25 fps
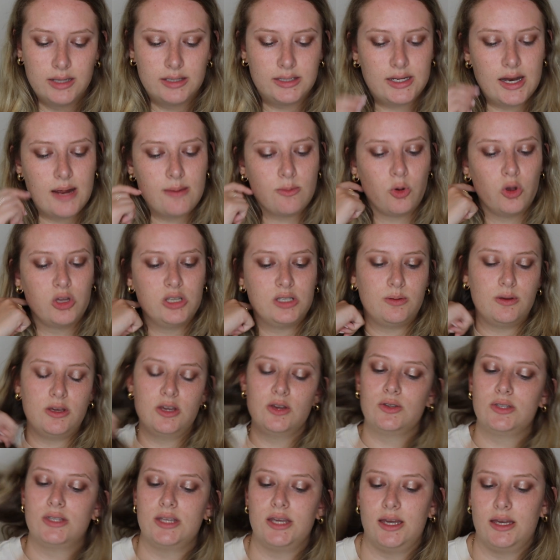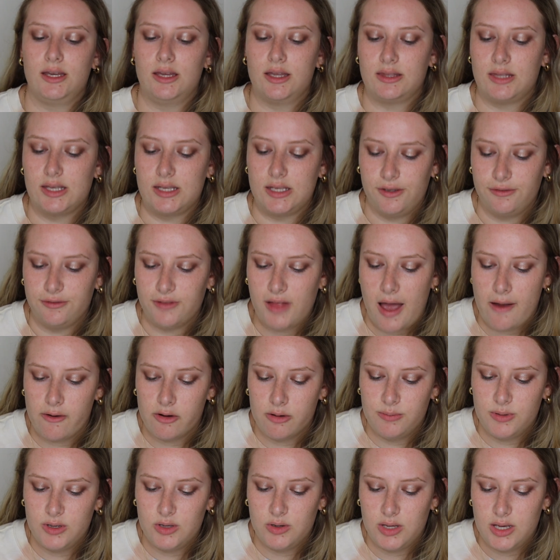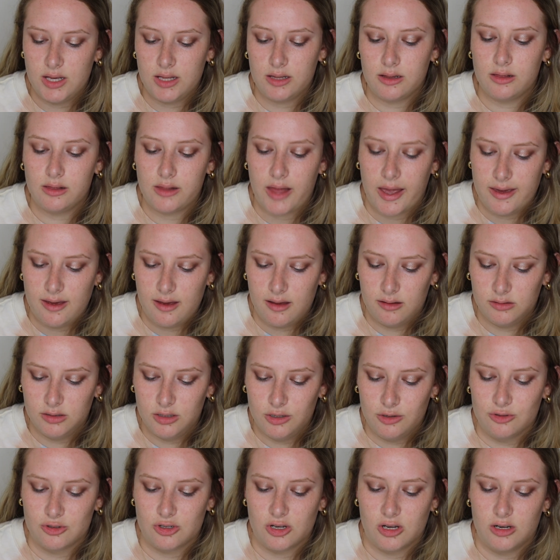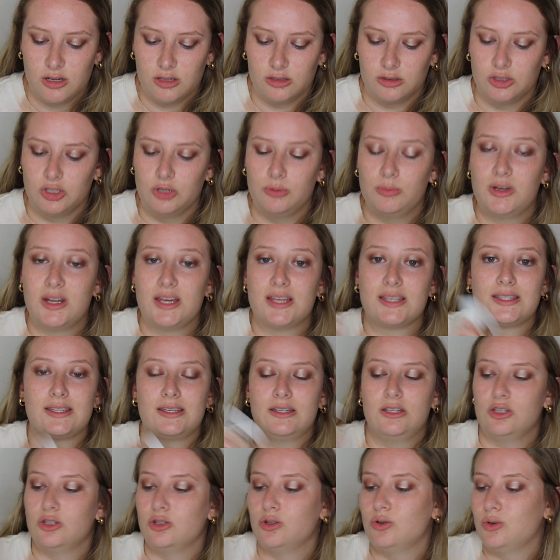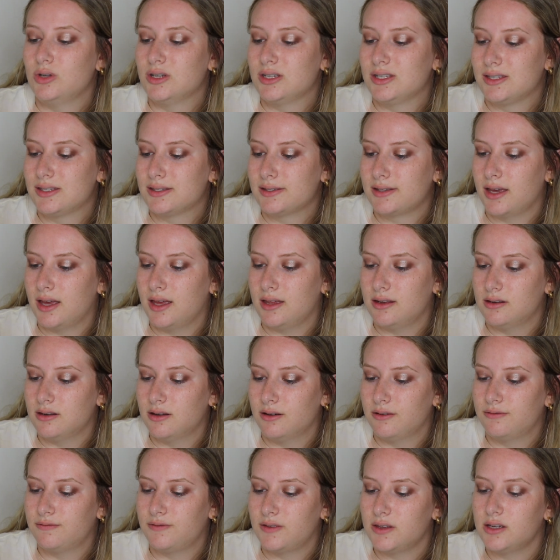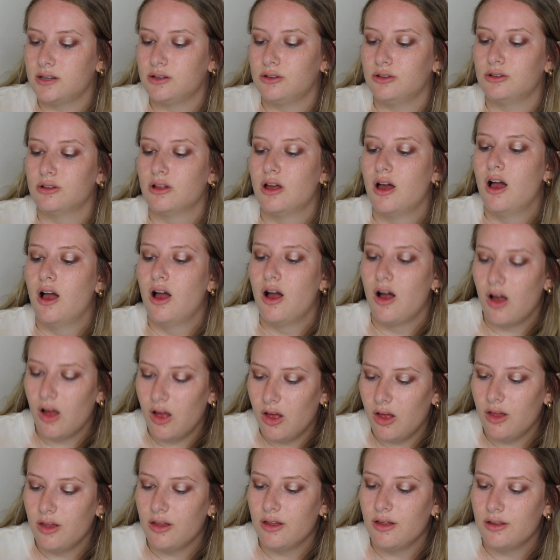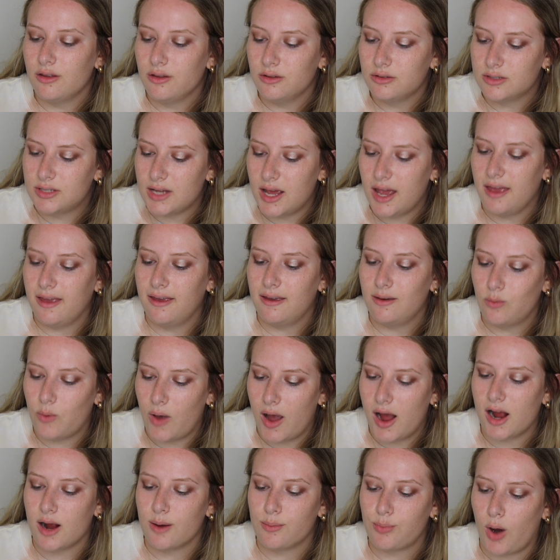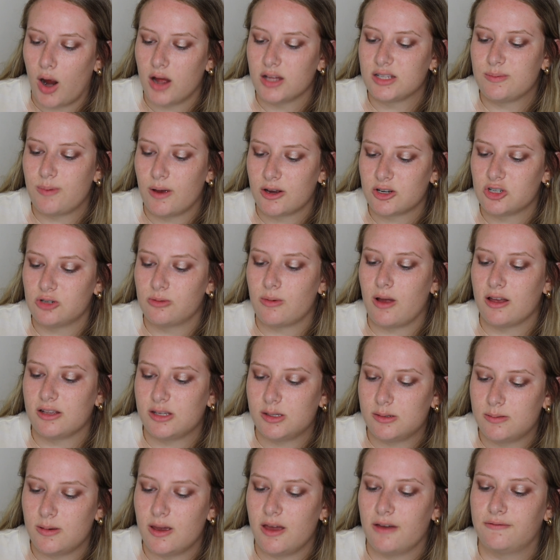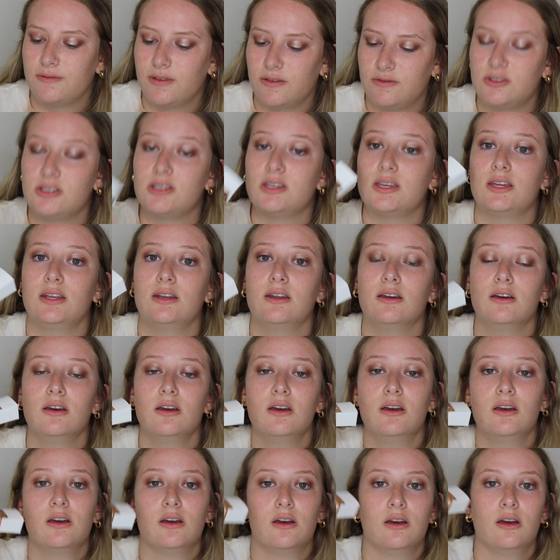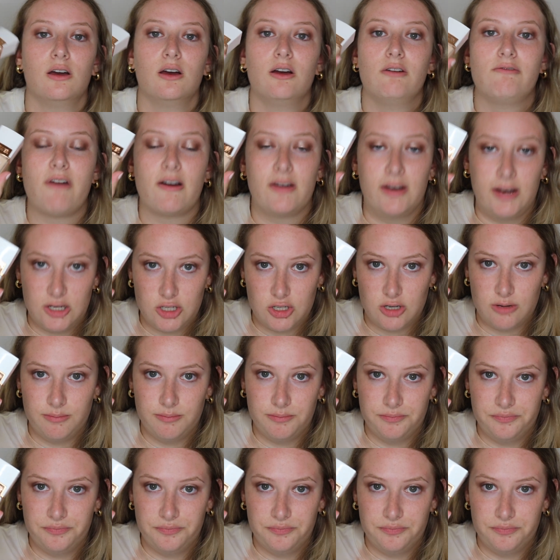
Today I'm going to be using this Flower Beauty Light Illusion Luminous Nude Skin Feel All Day Wear Broad Spectrum SPF 15 Foundation.